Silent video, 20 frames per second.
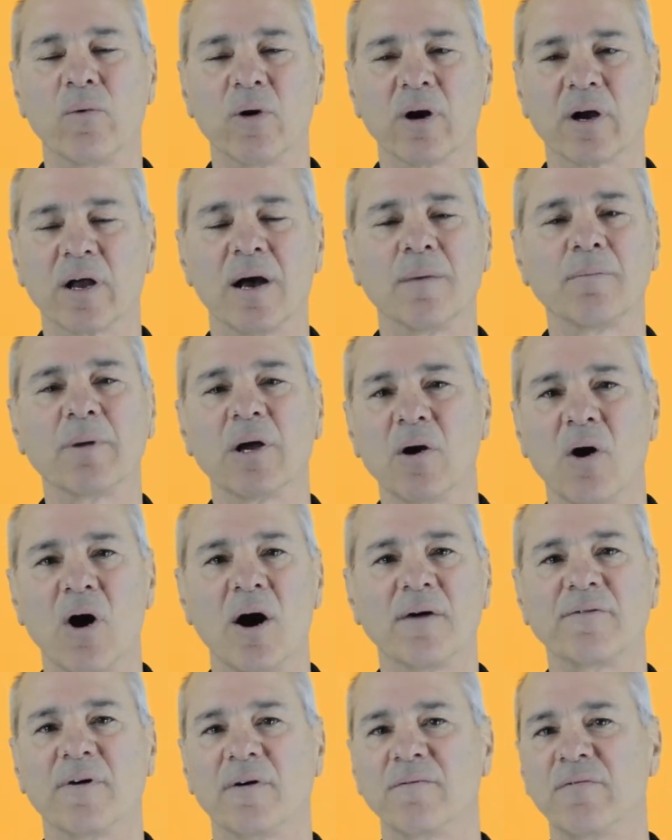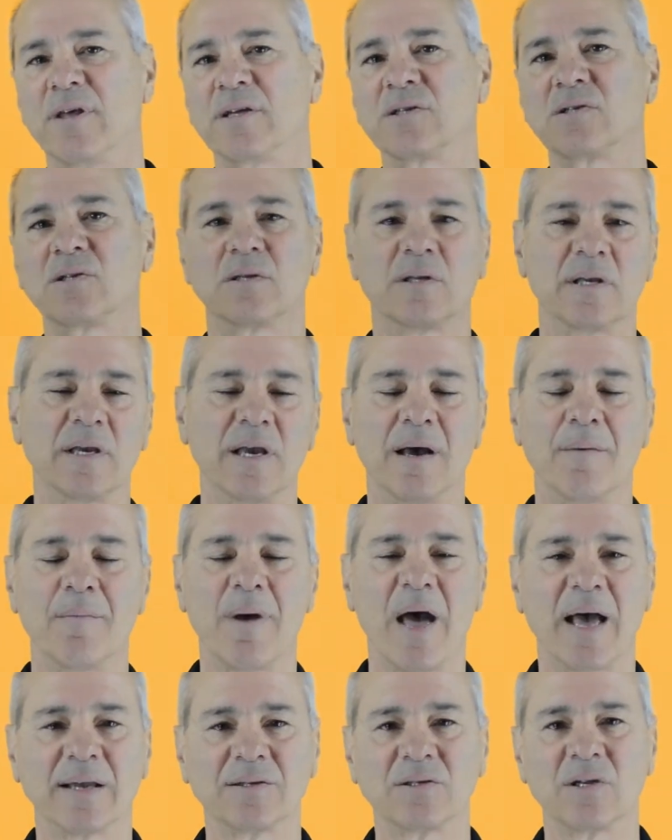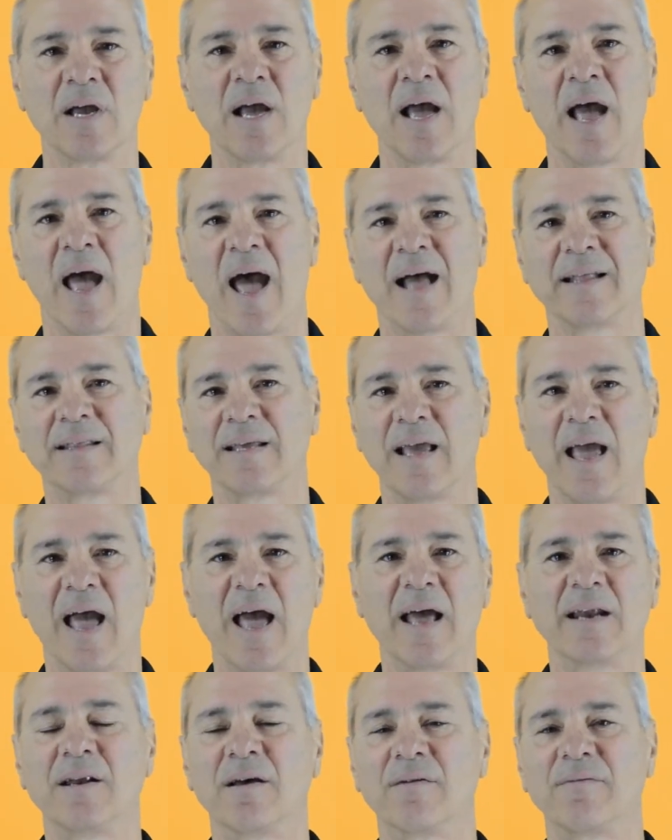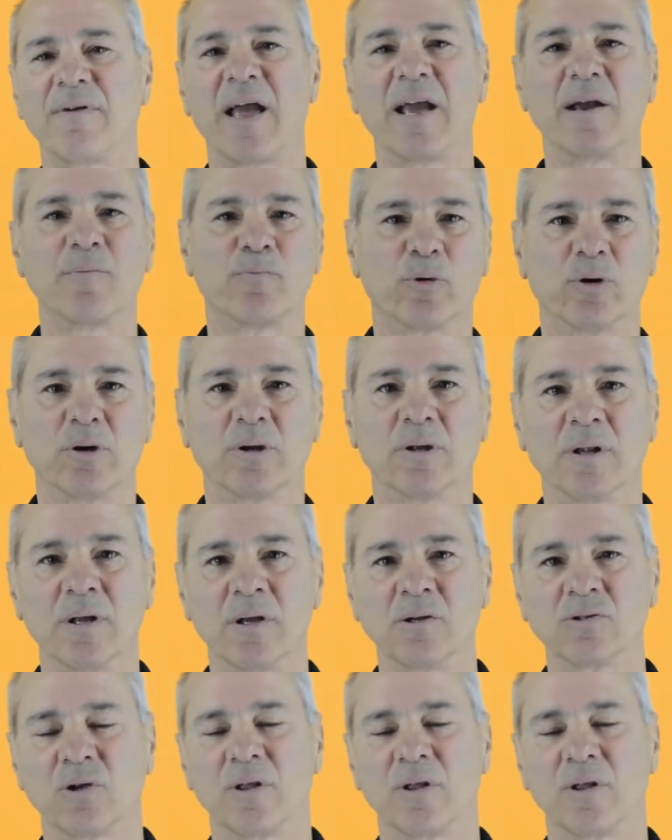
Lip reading: we're coming off of this DMS at the end of April,